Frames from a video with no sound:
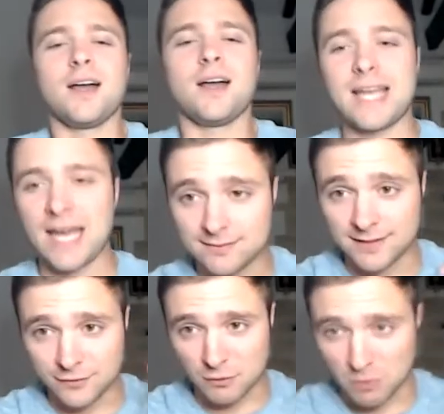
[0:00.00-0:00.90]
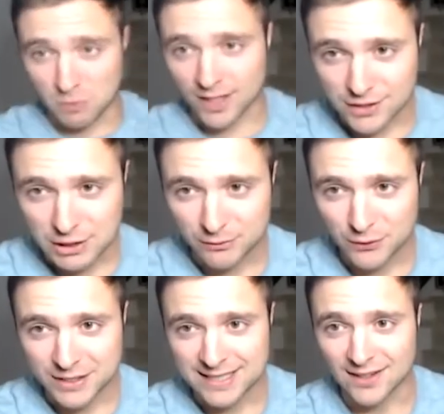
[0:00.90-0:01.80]
Again, if you're building on
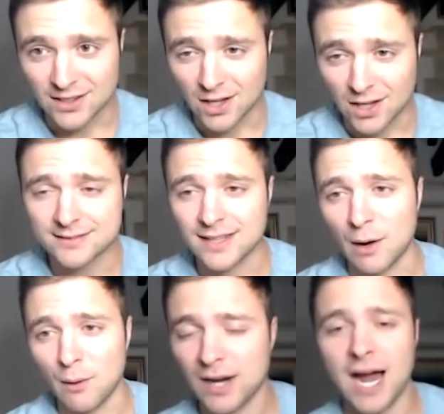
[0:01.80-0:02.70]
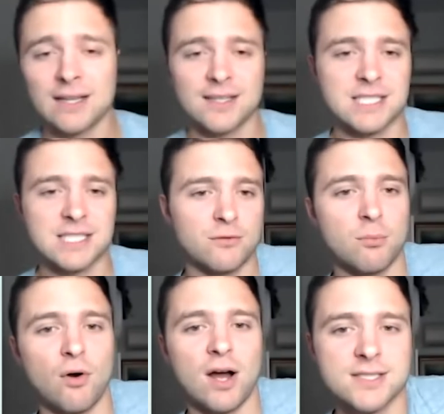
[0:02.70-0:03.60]
Superfluid at ETHOnline, I want to highlight some of
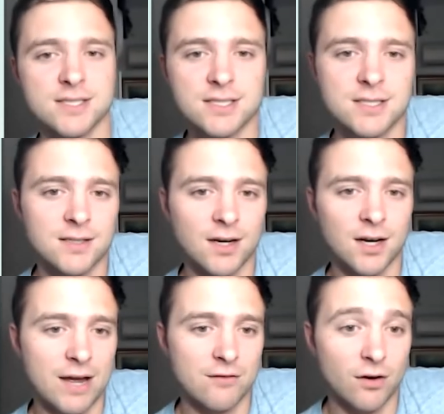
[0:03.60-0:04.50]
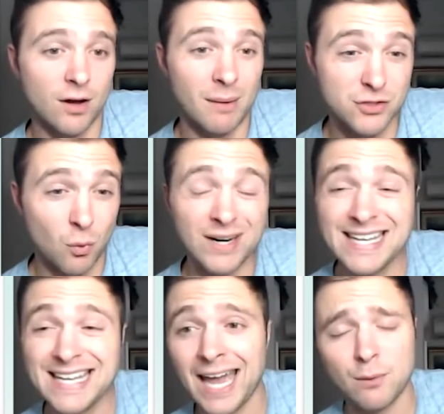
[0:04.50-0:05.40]
our prizes. We have about
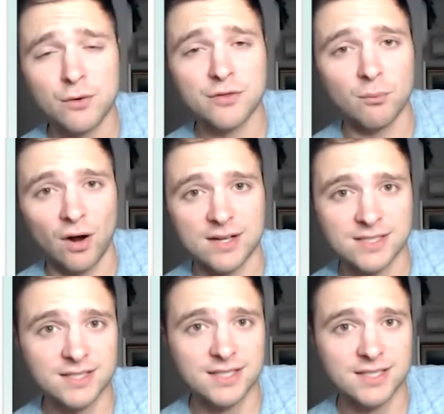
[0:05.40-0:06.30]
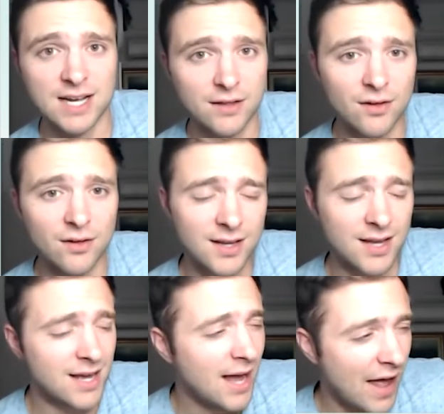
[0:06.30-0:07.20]
20K worth in prizes at this hackathon.
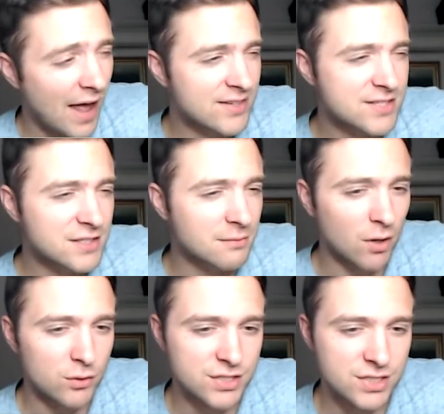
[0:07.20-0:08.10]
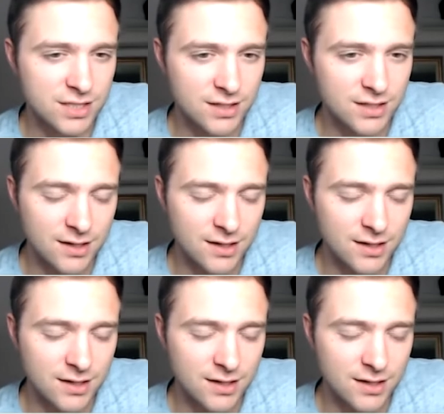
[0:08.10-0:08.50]
I think this is the most